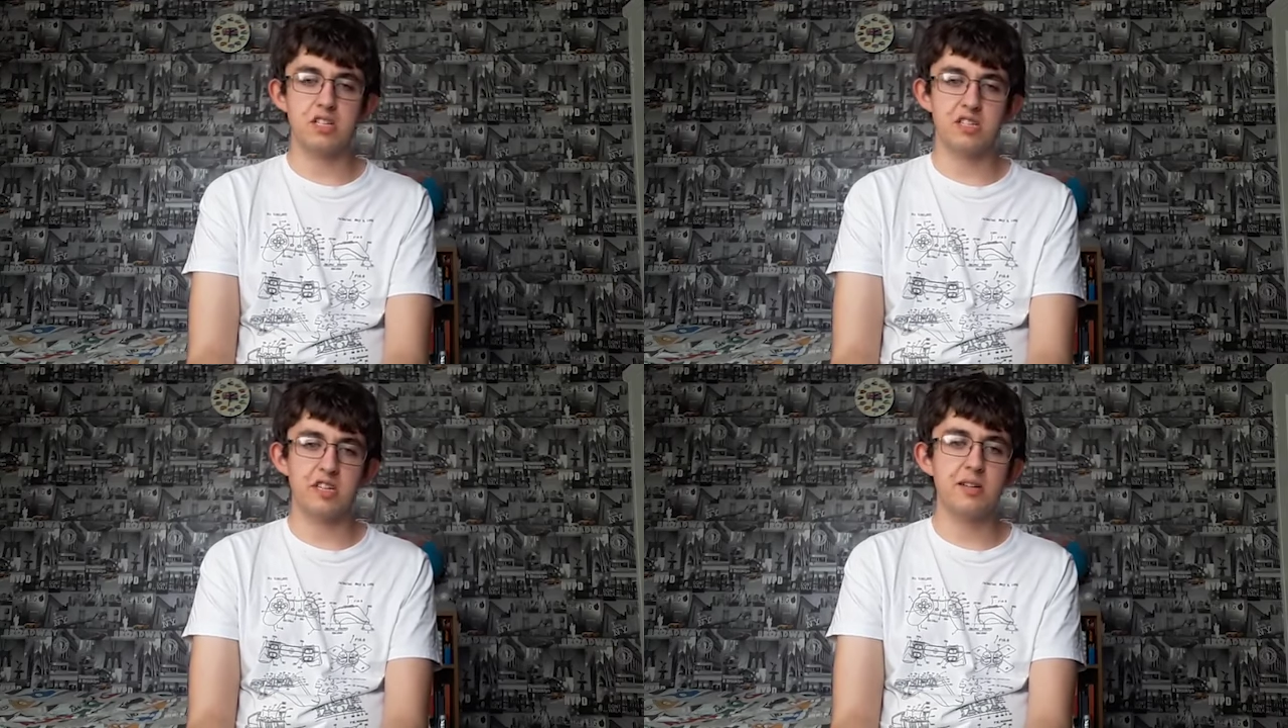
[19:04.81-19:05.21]

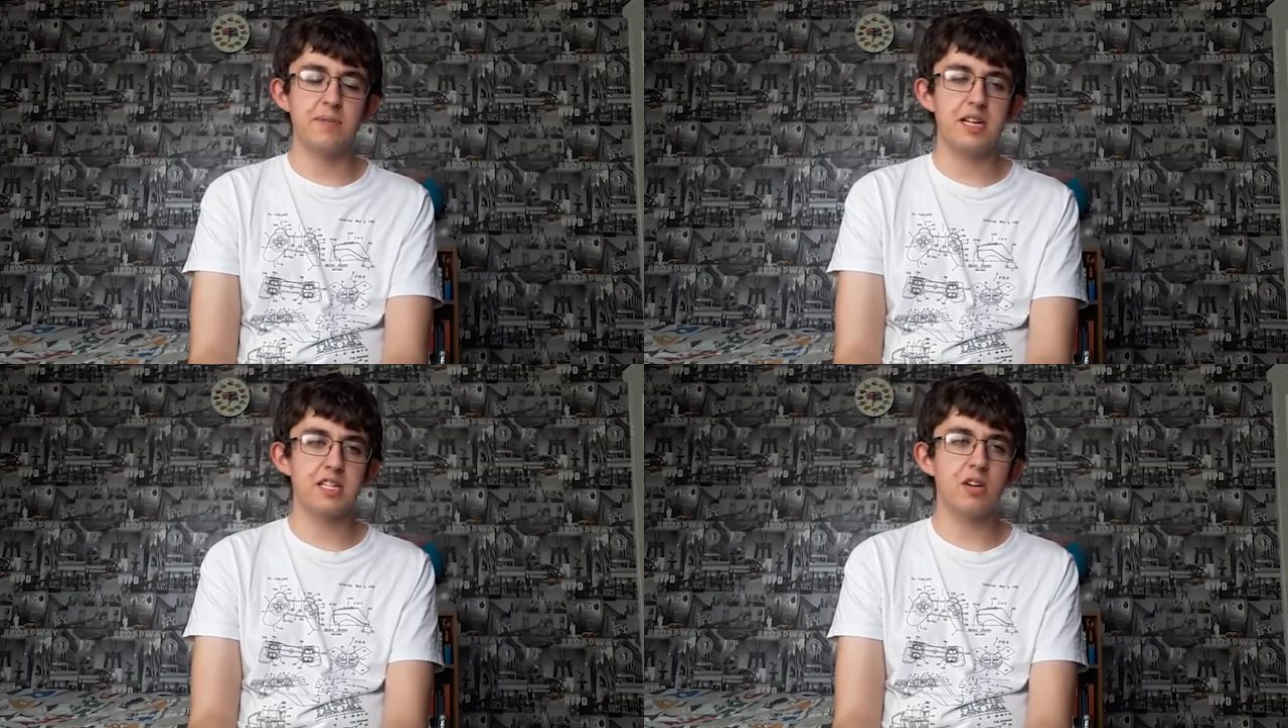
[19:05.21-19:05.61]
which is
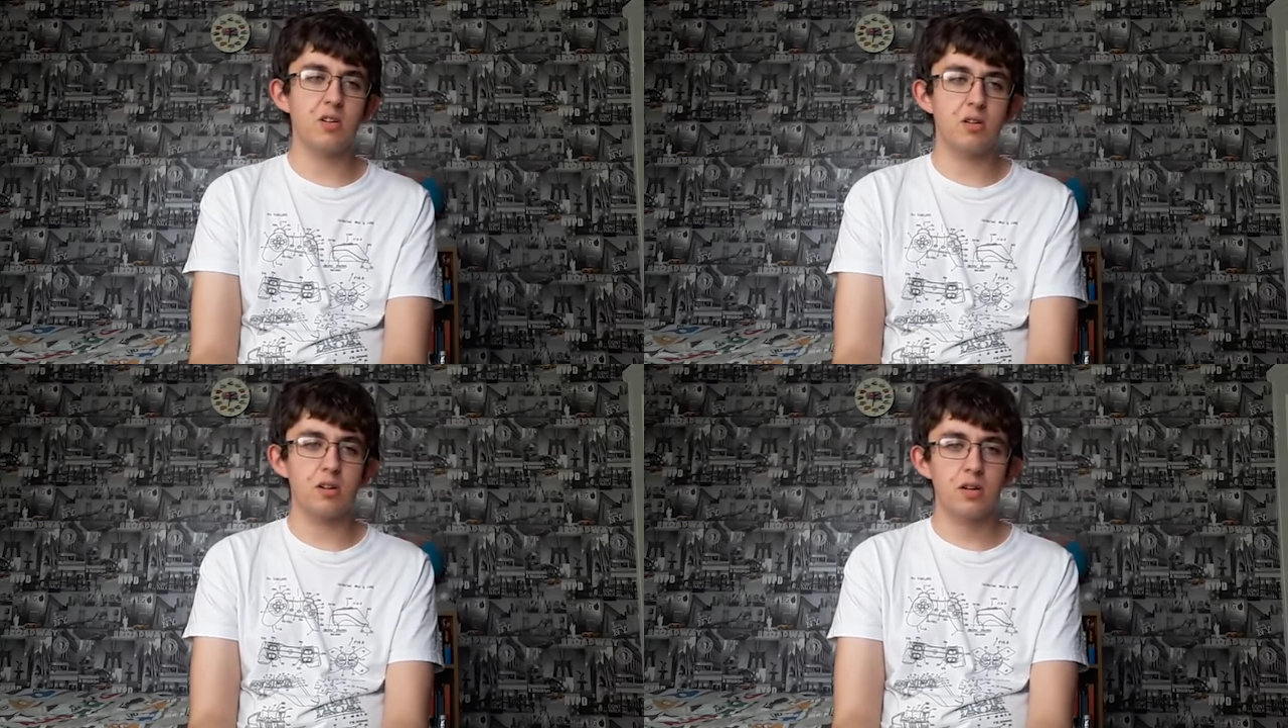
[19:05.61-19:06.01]
good, but it's
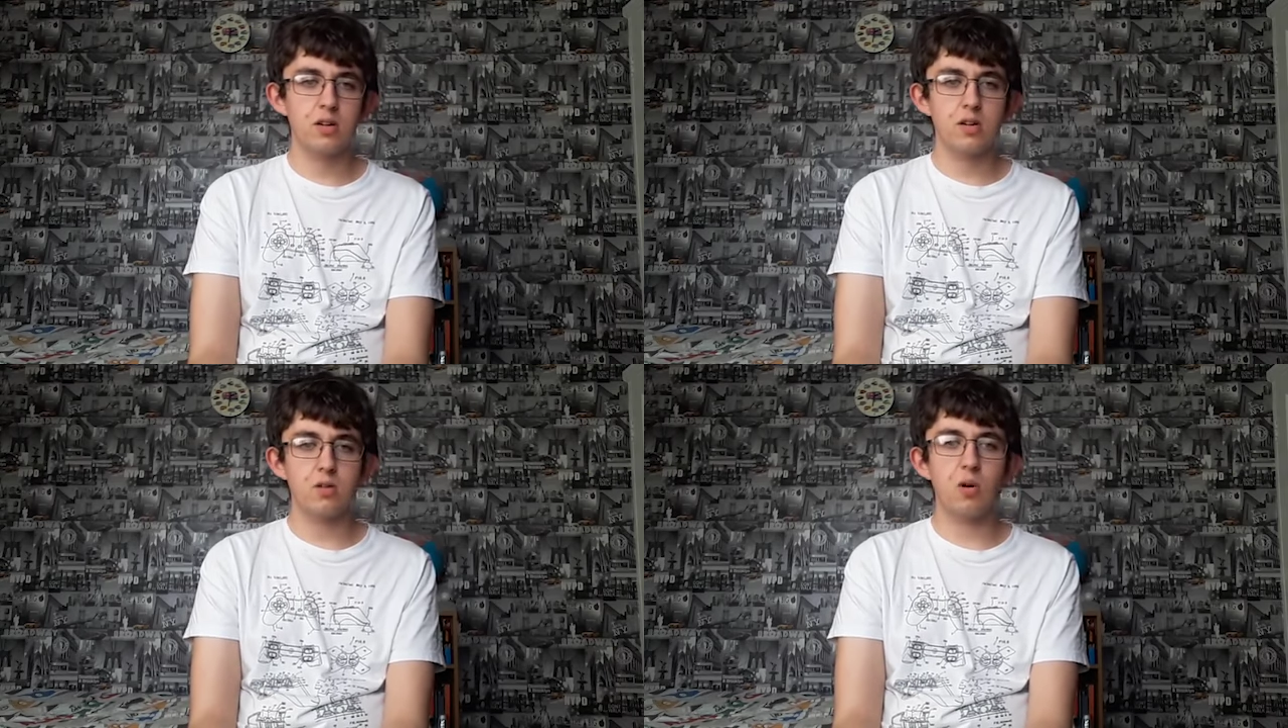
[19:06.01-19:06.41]
not
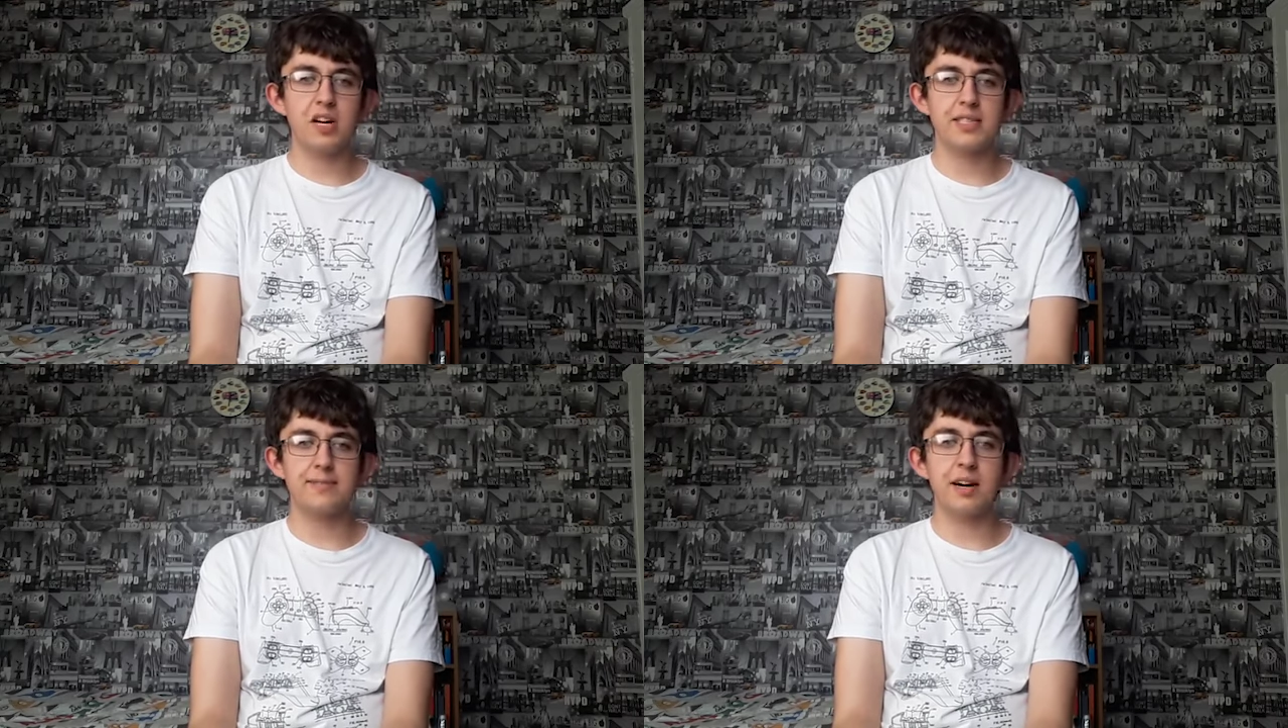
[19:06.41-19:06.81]

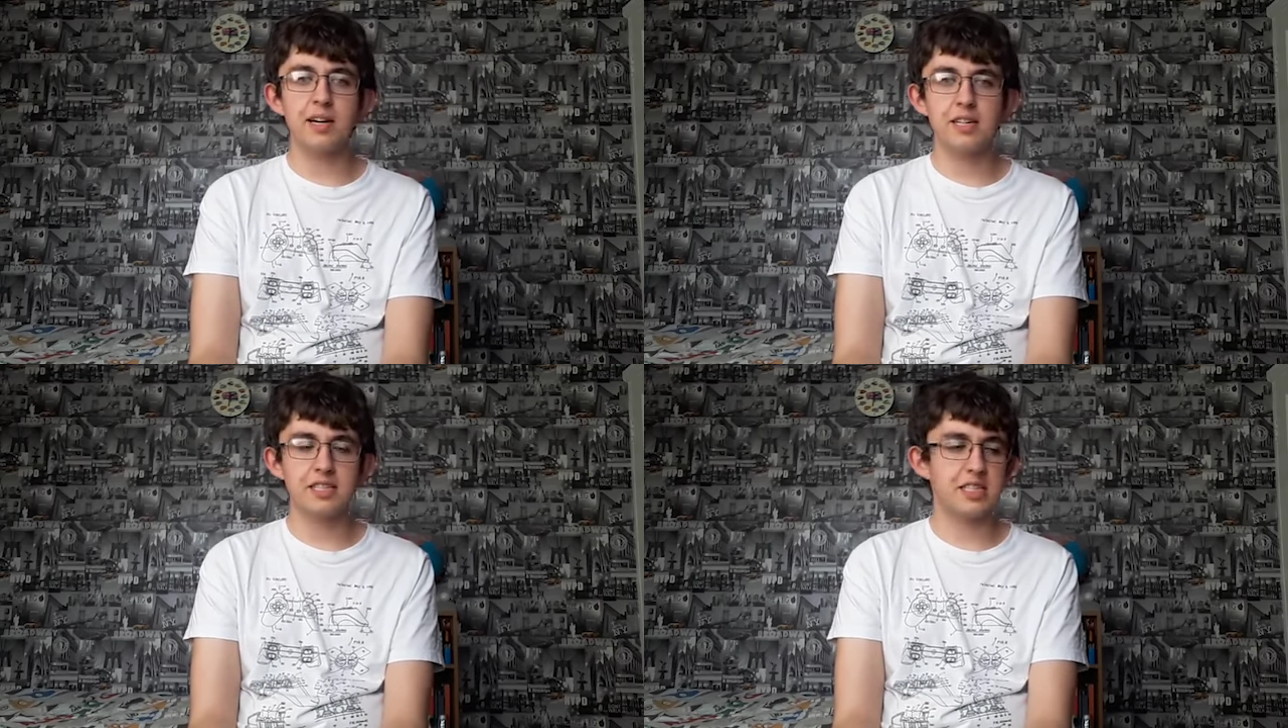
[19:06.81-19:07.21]
quite as
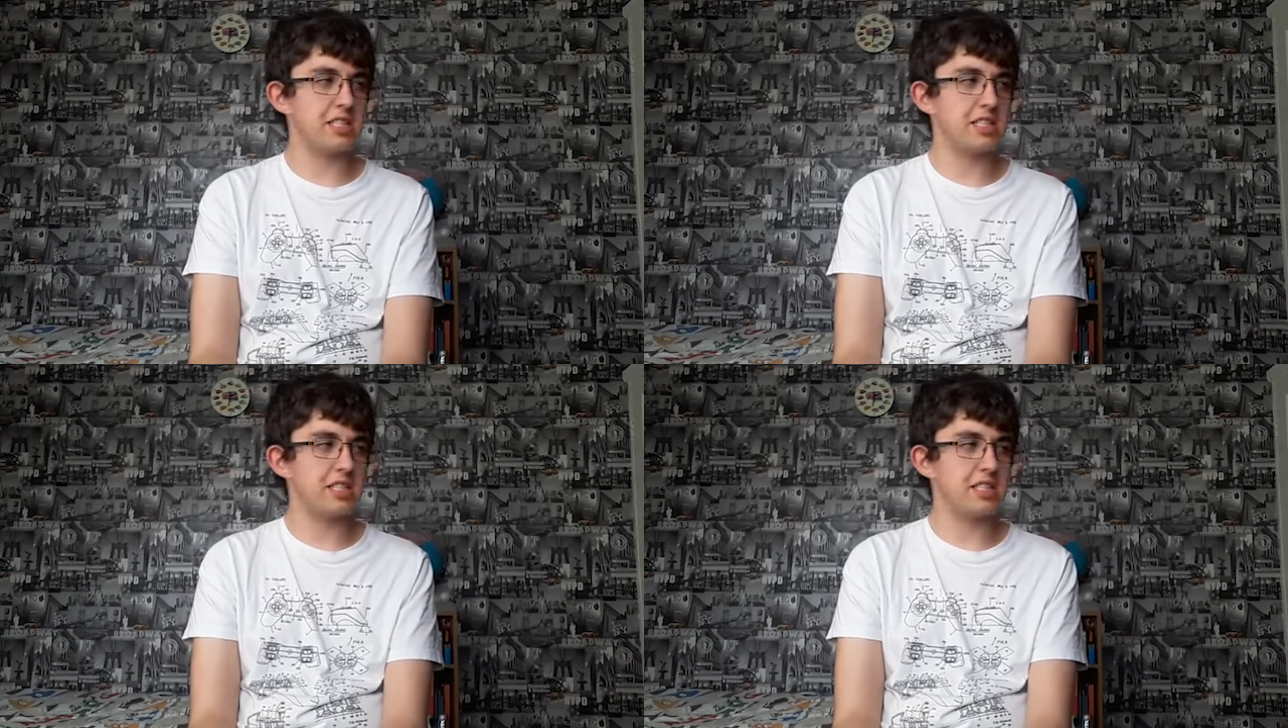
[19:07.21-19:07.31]
fast.